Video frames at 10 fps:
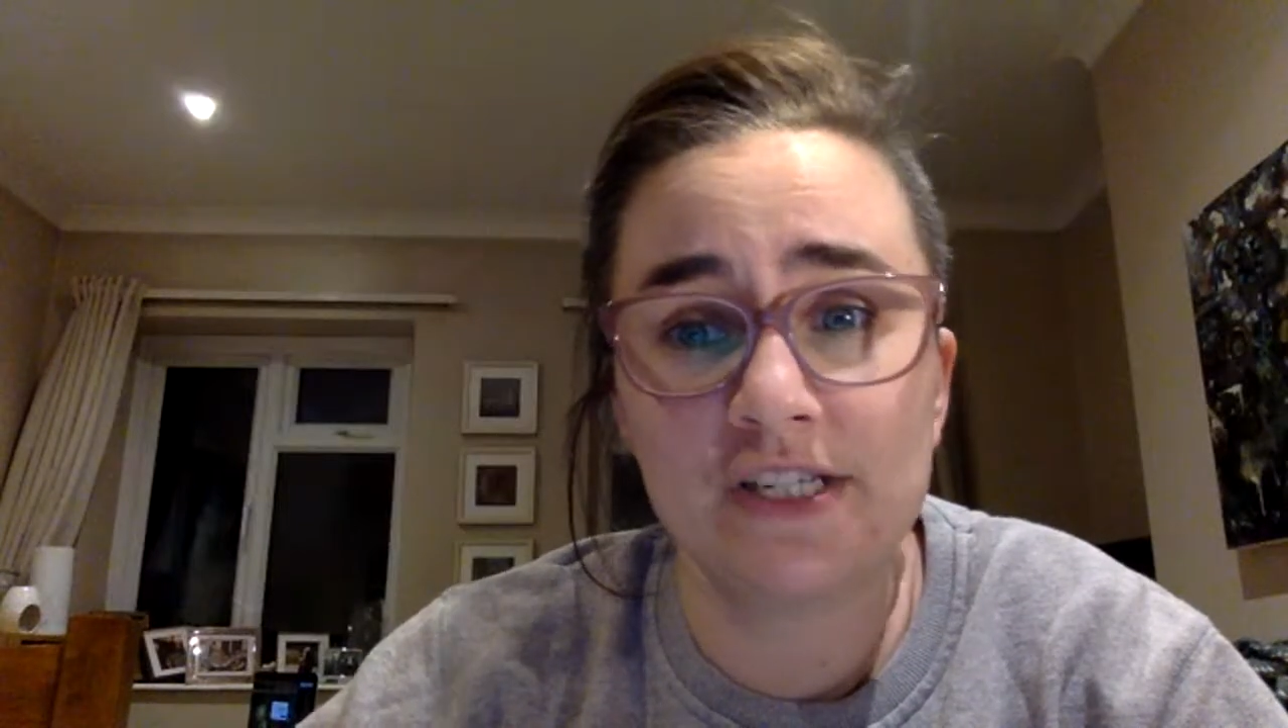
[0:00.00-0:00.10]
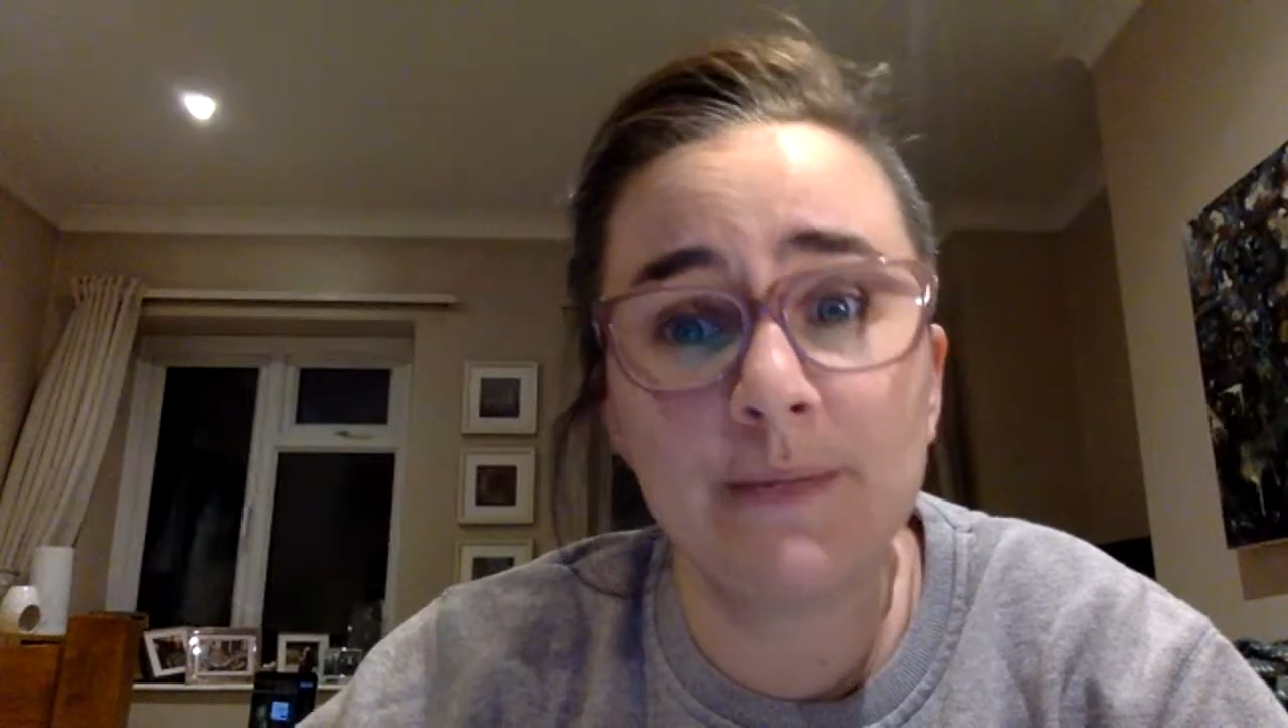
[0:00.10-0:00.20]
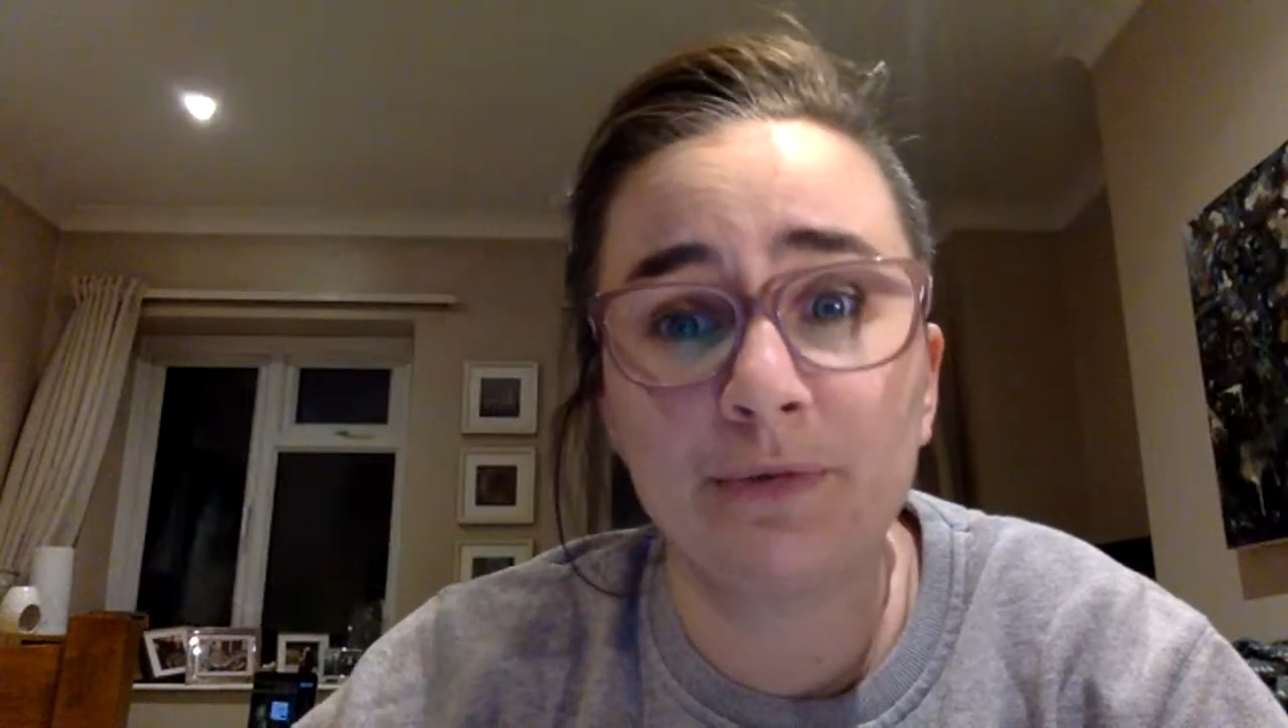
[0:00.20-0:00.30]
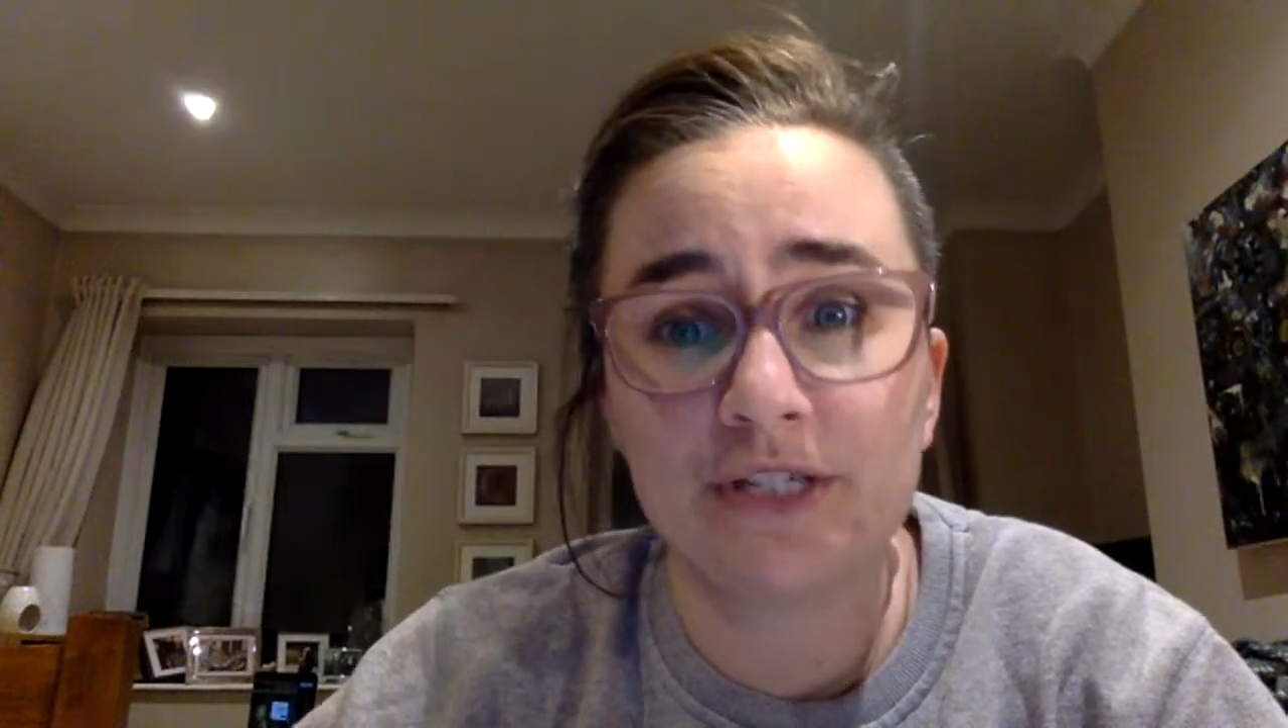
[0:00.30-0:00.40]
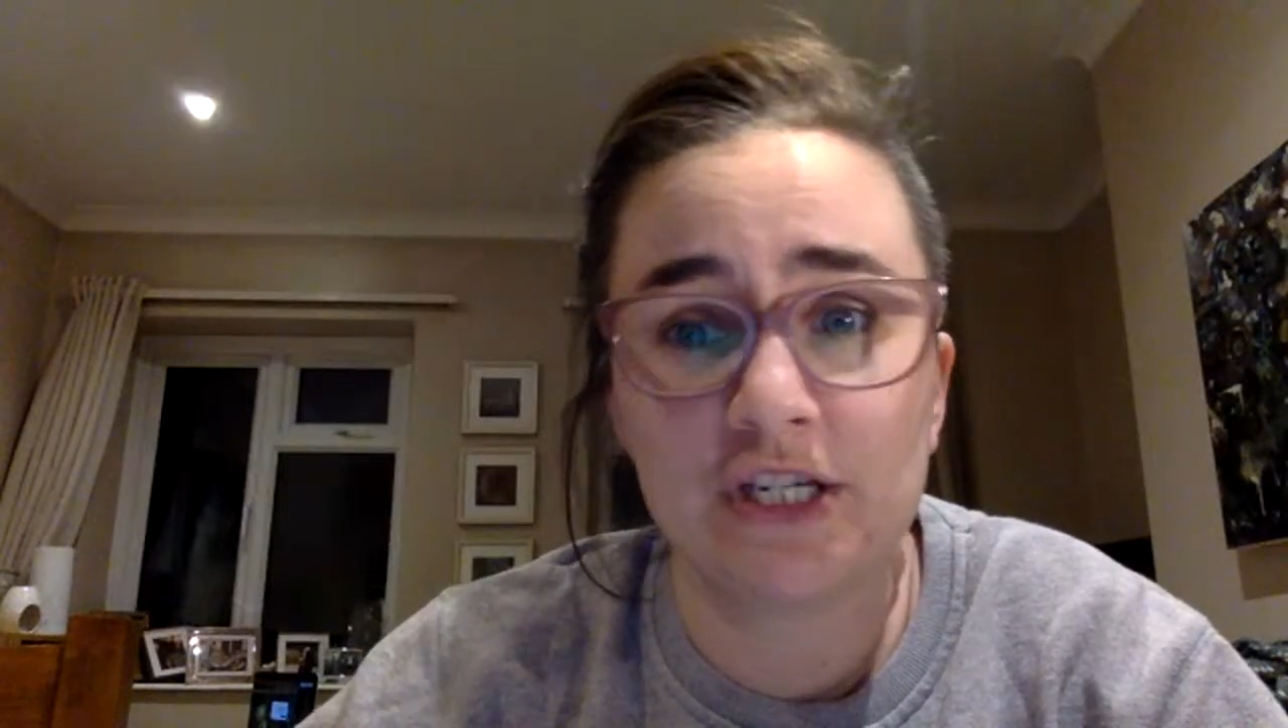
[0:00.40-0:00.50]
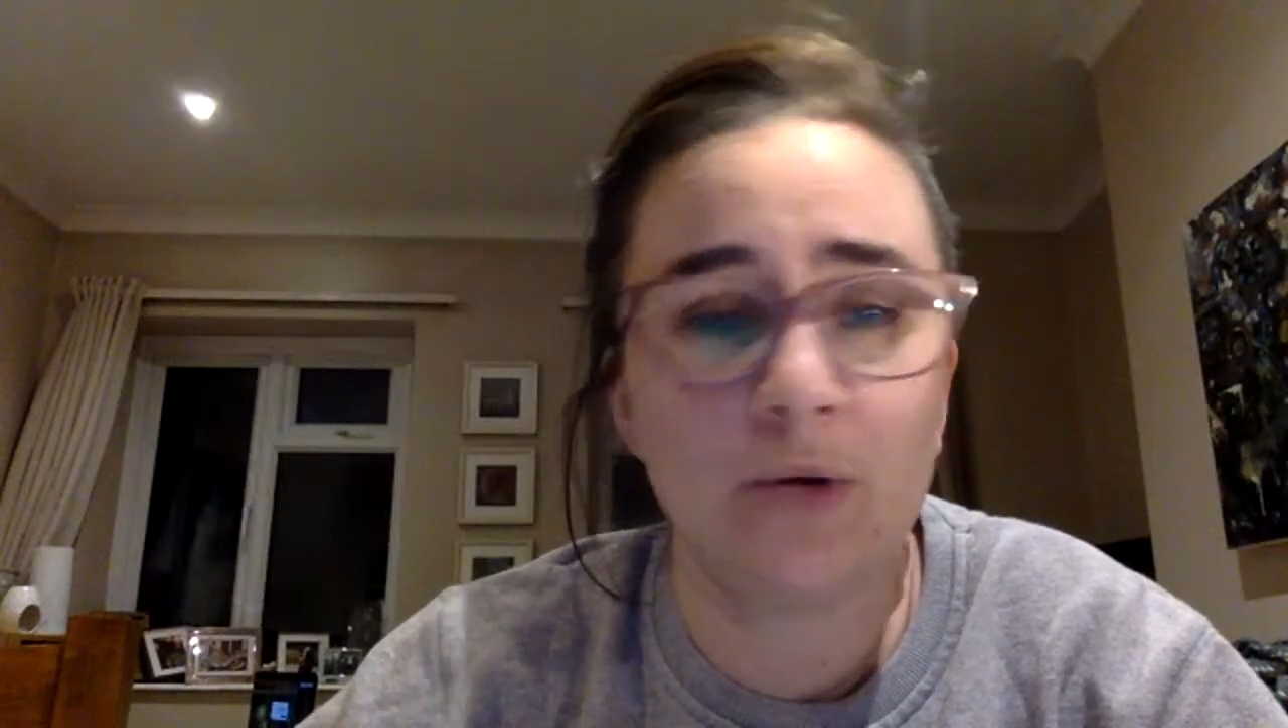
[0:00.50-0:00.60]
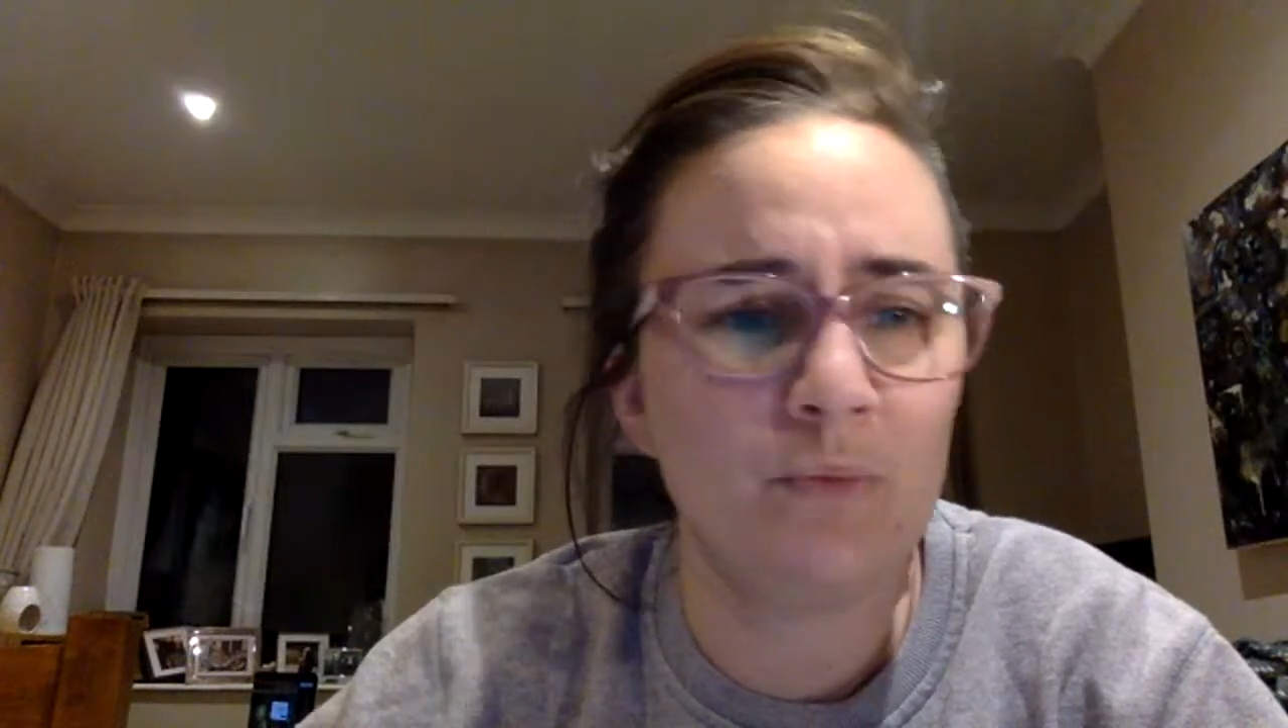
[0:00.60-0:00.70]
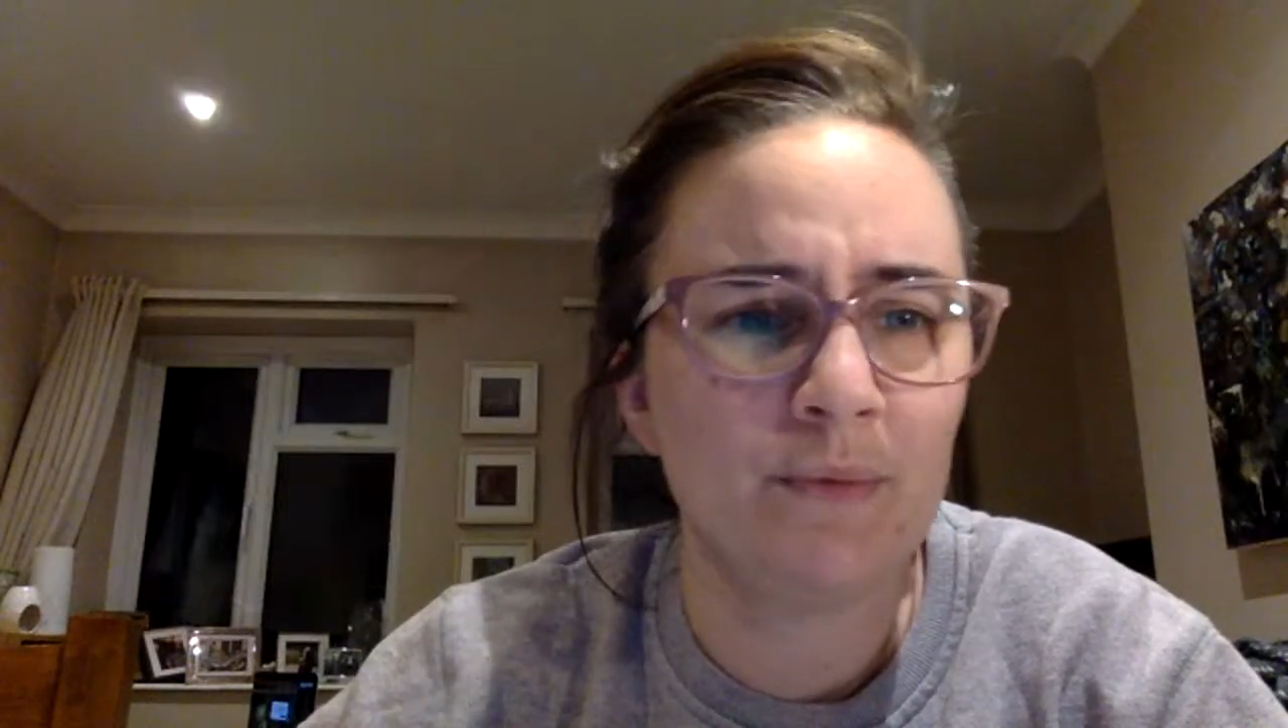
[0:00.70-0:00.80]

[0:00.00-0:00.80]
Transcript: slippery slope